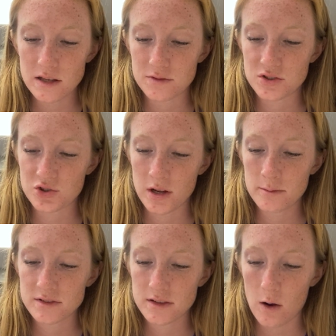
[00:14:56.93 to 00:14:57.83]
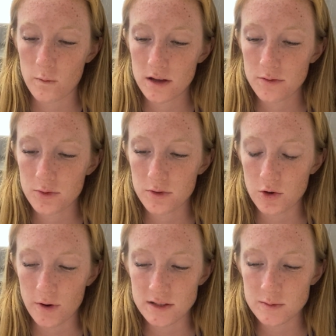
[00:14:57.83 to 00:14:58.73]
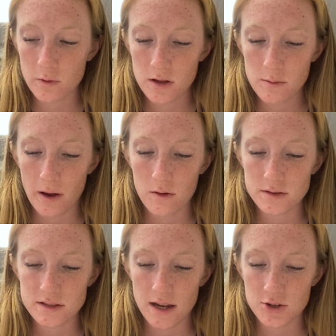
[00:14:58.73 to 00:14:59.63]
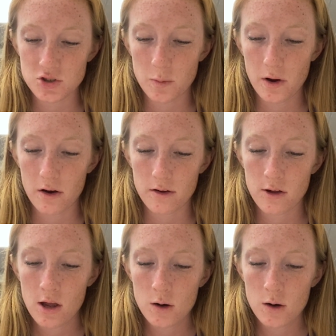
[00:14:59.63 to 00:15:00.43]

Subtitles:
of streams that weave through the Great Smoky Mountains National Park.